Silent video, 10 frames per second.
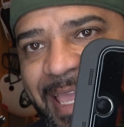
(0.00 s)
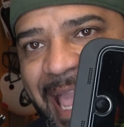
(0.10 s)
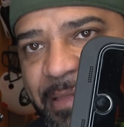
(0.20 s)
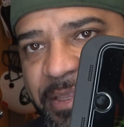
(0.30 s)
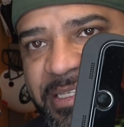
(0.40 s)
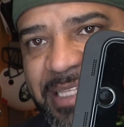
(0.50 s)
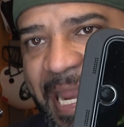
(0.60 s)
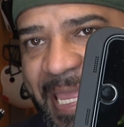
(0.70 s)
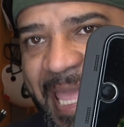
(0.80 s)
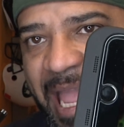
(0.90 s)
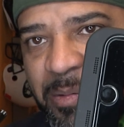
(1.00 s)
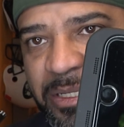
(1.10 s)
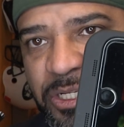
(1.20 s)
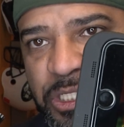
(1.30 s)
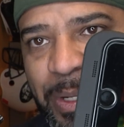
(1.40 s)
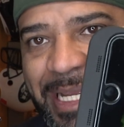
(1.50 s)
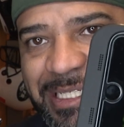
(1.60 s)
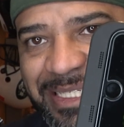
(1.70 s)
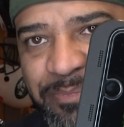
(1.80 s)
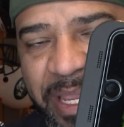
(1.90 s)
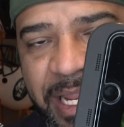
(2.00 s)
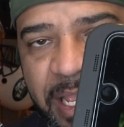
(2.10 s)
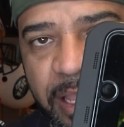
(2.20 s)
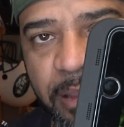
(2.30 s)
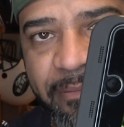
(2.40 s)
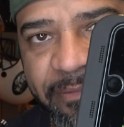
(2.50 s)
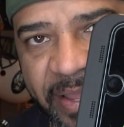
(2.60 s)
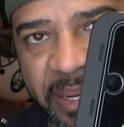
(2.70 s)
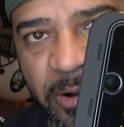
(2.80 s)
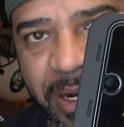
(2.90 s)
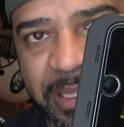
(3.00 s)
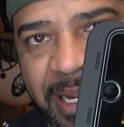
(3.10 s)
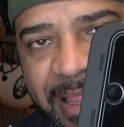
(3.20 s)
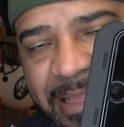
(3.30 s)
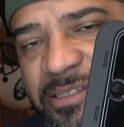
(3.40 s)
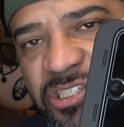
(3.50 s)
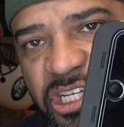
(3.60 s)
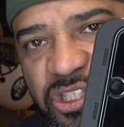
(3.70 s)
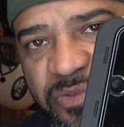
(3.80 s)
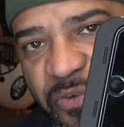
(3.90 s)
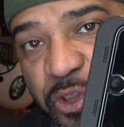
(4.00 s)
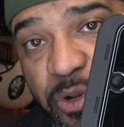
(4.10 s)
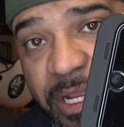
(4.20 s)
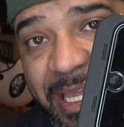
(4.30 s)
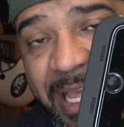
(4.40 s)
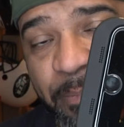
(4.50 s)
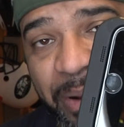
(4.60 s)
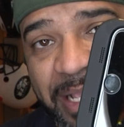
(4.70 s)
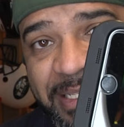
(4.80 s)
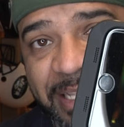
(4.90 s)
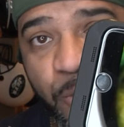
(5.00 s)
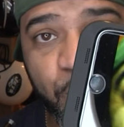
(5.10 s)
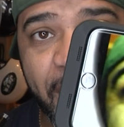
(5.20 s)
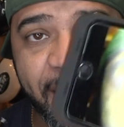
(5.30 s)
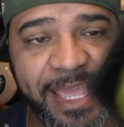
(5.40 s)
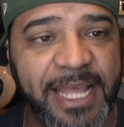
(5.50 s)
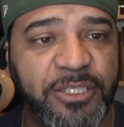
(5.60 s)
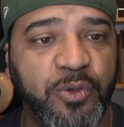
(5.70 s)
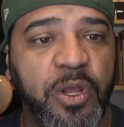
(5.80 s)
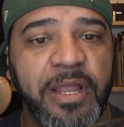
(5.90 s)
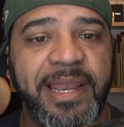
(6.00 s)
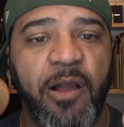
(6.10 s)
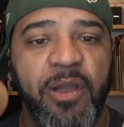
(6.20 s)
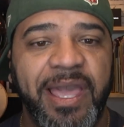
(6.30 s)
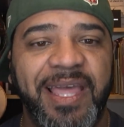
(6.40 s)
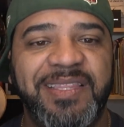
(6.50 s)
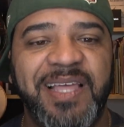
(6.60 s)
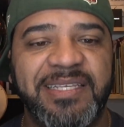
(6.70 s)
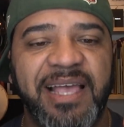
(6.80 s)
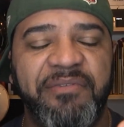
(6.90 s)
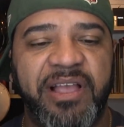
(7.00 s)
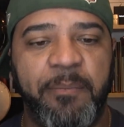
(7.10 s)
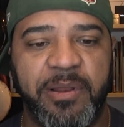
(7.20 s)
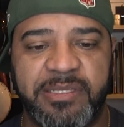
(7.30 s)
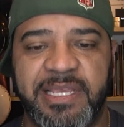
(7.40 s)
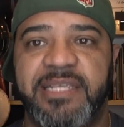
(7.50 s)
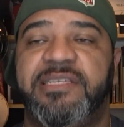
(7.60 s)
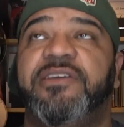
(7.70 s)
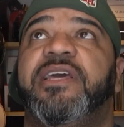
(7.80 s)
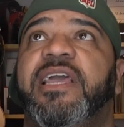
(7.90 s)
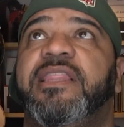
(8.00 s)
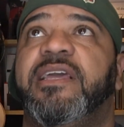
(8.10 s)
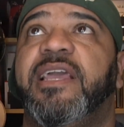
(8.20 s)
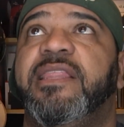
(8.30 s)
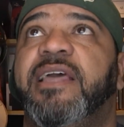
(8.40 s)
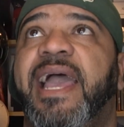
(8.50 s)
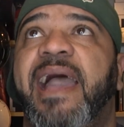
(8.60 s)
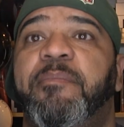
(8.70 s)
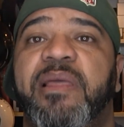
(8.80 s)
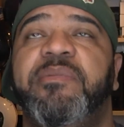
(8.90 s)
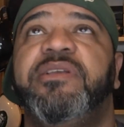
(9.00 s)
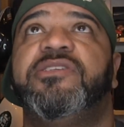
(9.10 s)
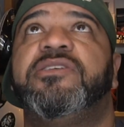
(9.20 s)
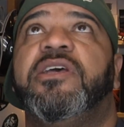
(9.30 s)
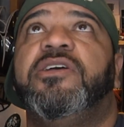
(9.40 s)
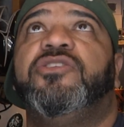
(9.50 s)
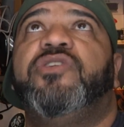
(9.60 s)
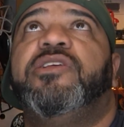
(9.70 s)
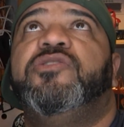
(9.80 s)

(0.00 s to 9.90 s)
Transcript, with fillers: again this is not a camera to transmit video or anything like that. This is just for you to get places that you can get to. Now, it does have a couple of settings here in the, in the, in the app. Let me just try to